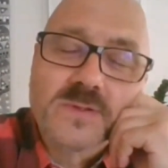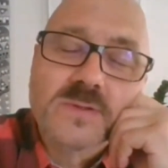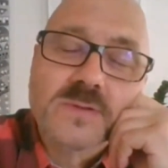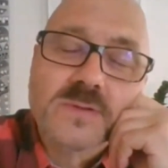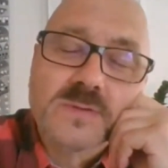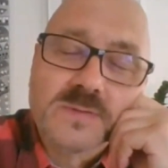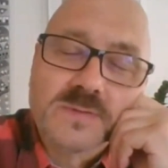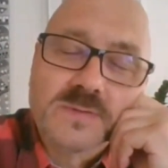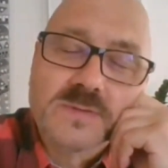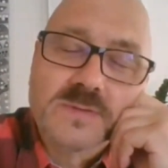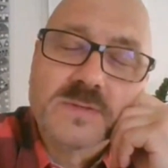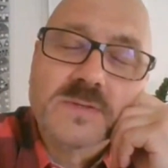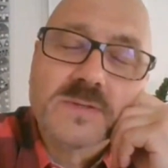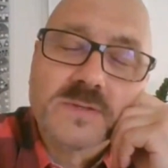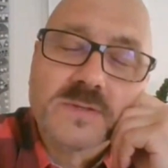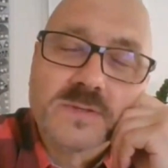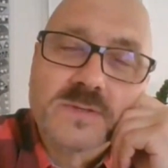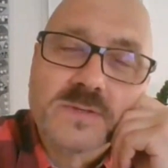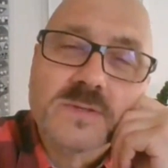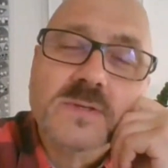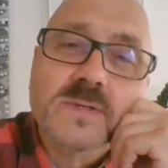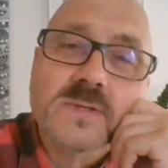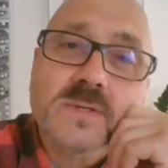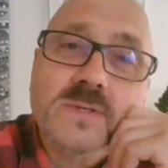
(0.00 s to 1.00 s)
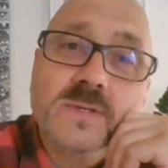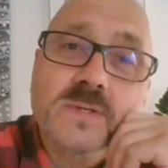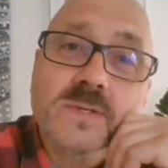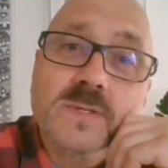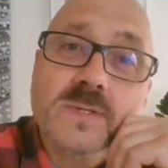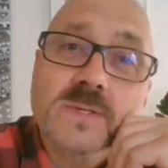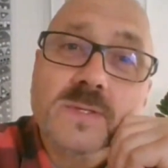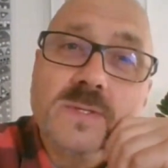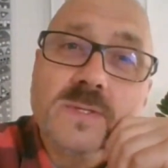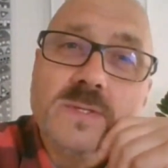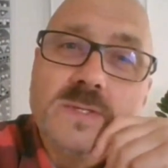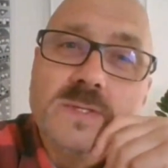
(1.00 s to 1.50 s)

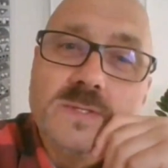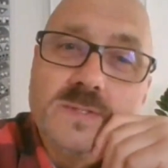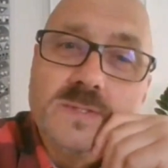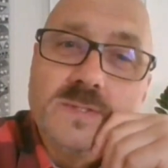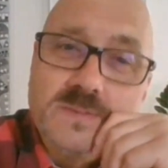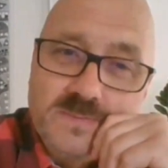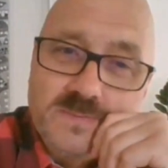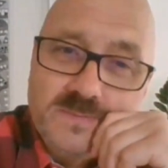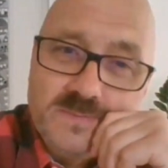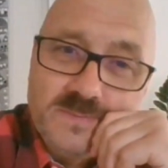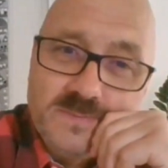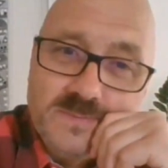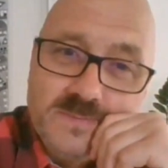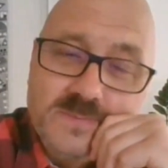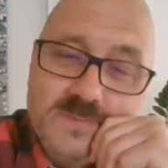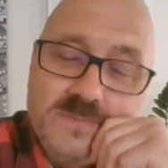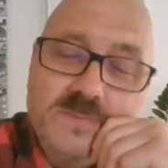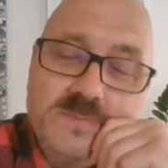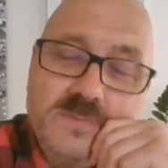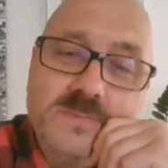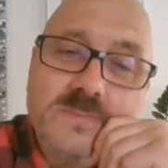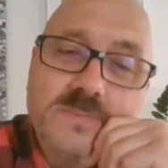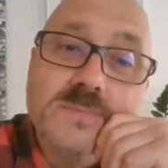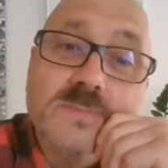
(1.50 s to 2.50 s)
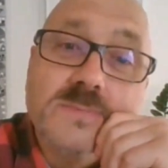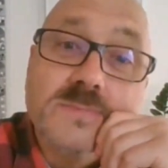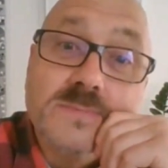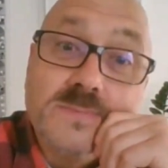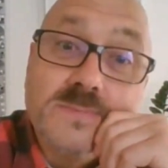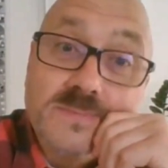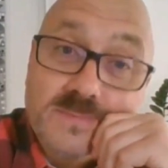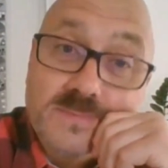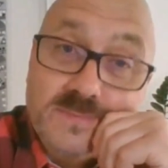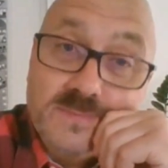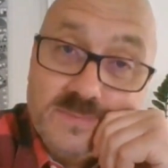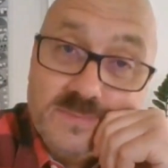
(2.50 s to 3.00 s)

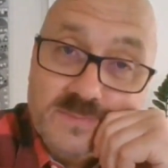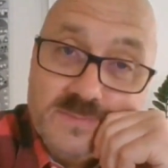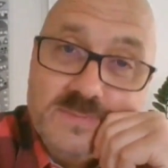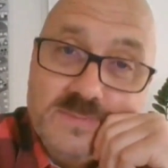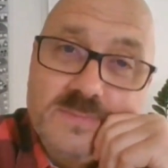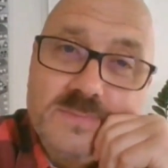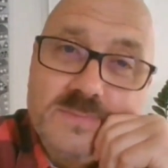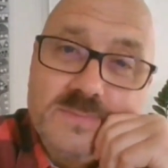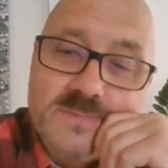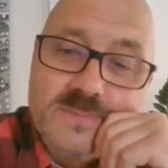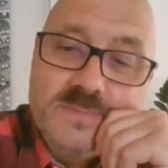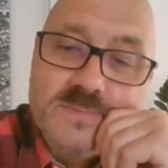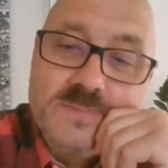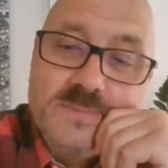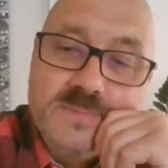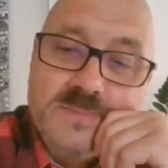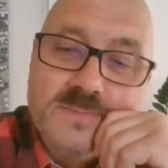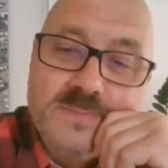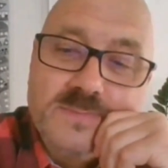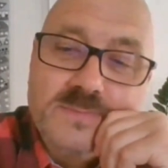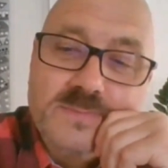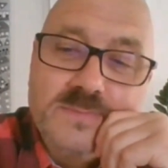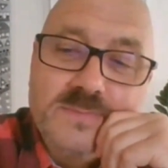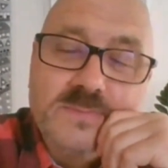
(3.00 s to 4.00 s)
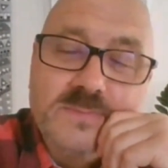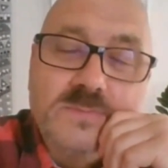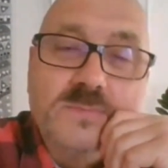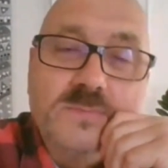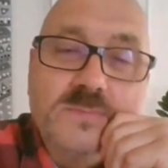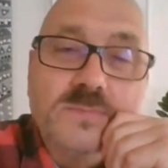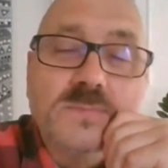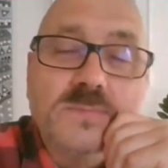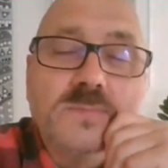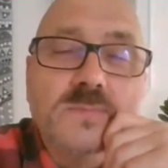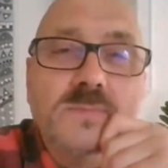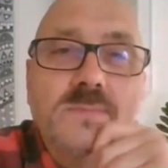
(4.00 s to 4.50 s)

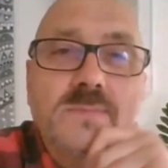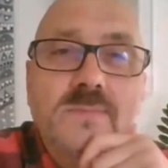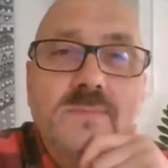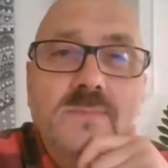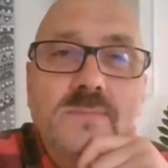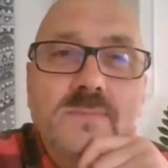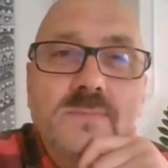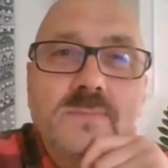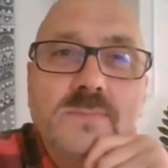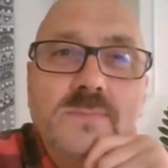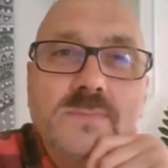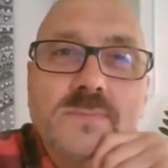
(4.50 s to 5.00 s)
[no speech]